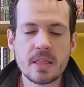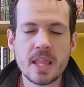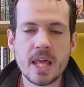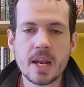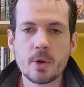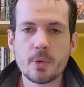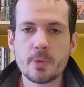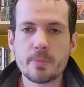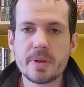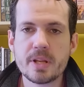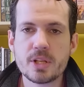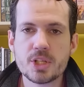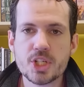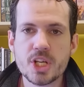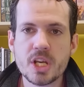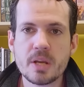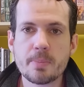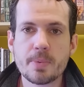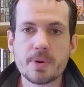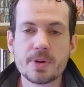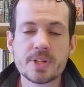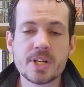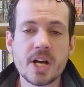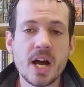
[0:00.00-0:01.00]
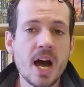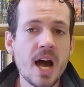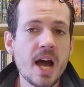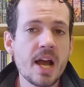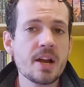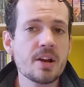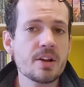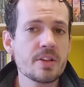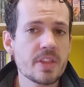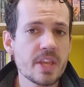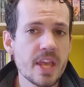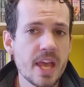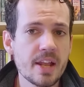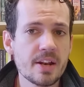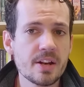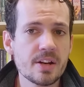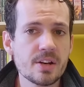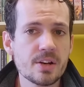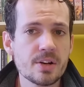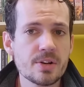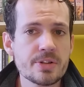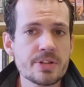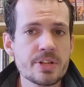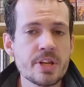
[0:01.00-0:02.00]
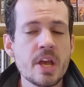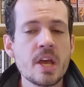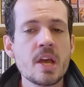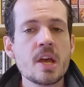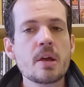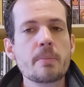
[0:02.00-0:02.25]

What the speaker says: that it would be cheaper to hire the editors,